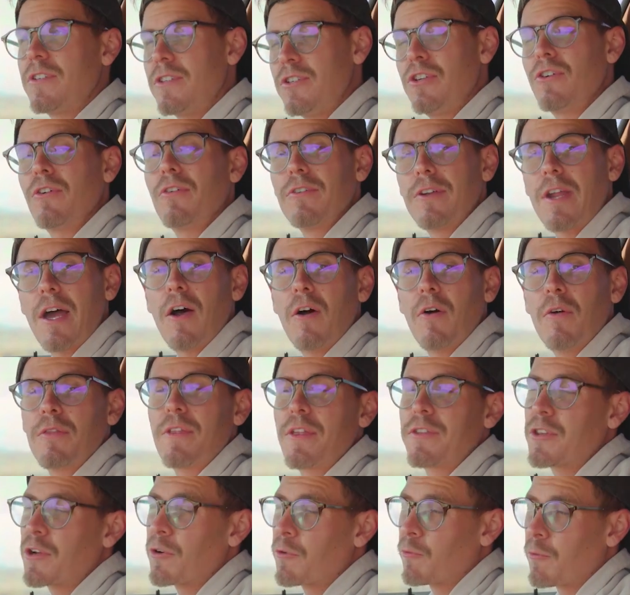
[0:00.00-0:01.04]
you'll know
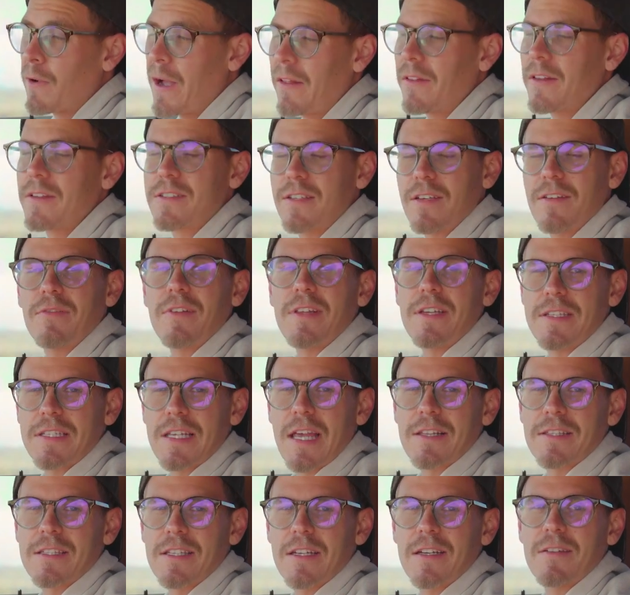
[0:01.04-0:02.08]
that they're relatively
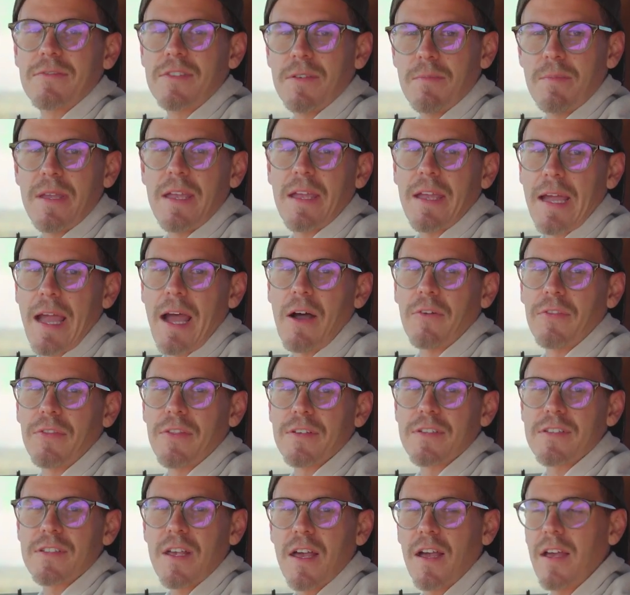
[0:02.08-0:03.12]
sensitive to being out in the
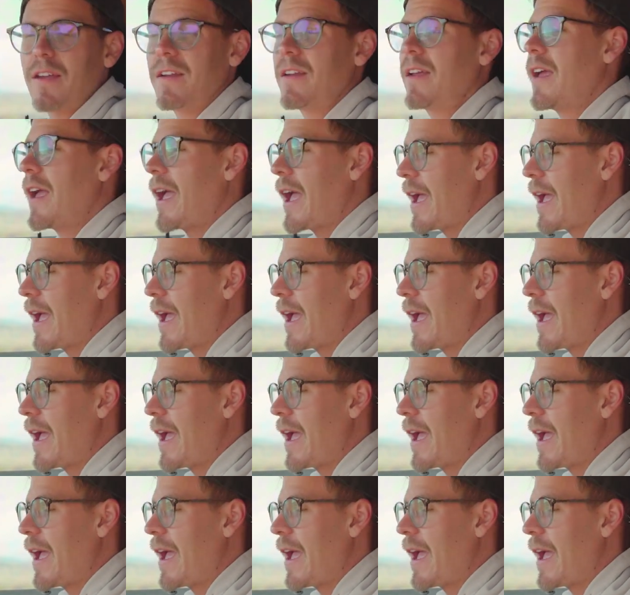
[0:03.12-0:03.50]
sun,